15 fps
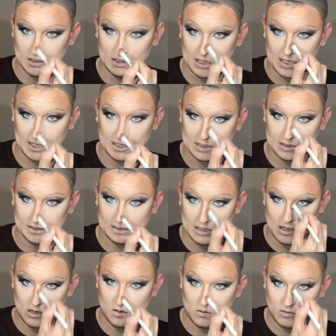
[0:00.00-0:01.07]
Like
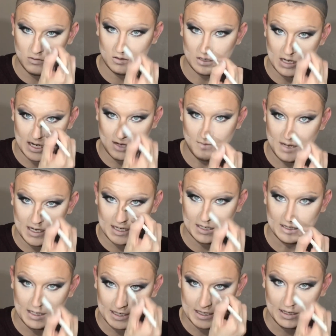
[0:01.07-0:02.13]
so. Kind of
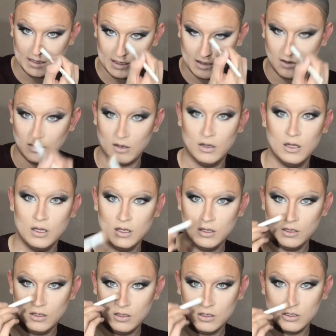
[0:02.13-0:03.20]
making like a little
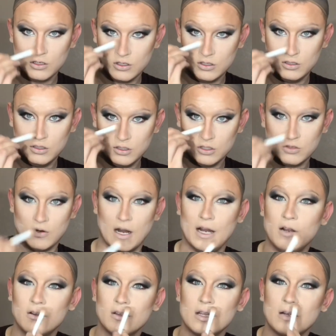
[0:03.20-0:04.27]

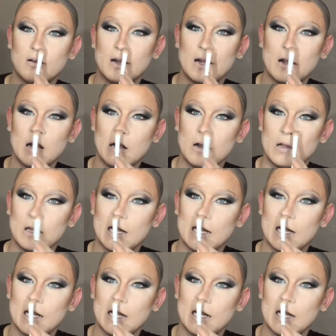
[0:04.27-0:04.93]
triangle thing right here.